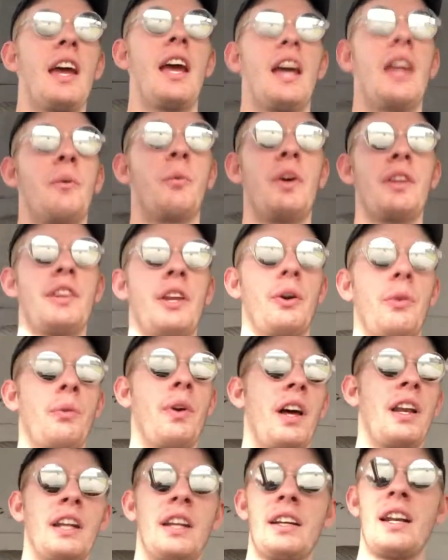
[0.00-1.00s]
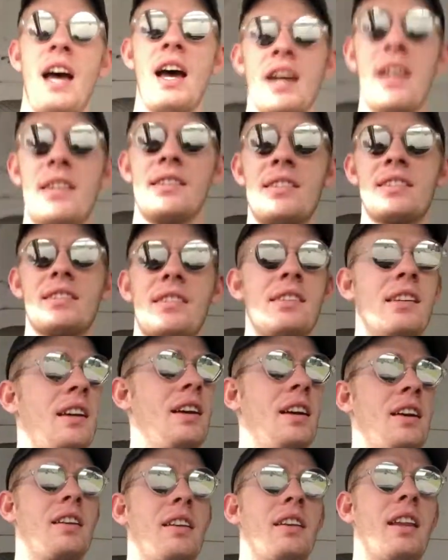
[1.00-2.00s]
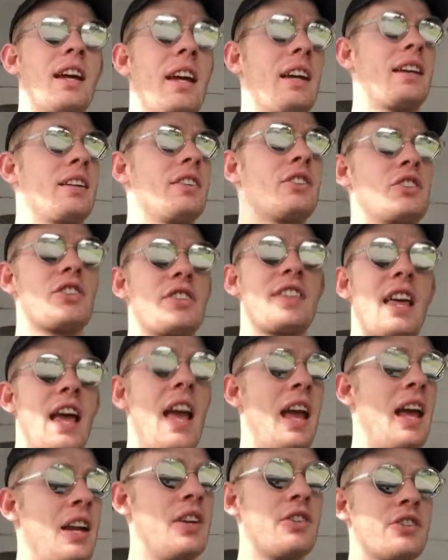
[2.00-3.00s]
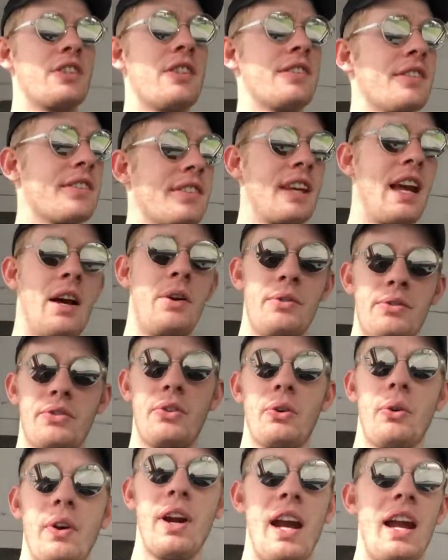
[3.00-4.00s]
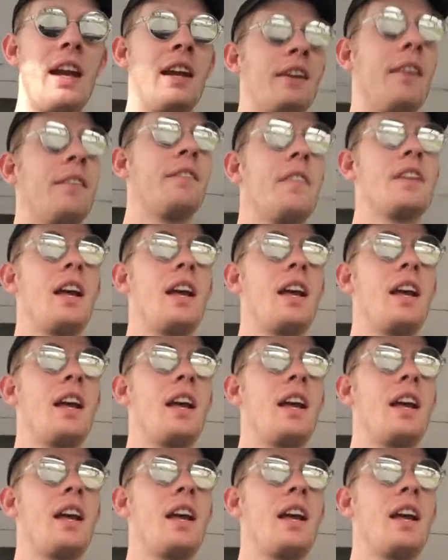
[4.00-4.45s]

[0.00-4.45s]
and when they're running nice, like, just the engine sounds great.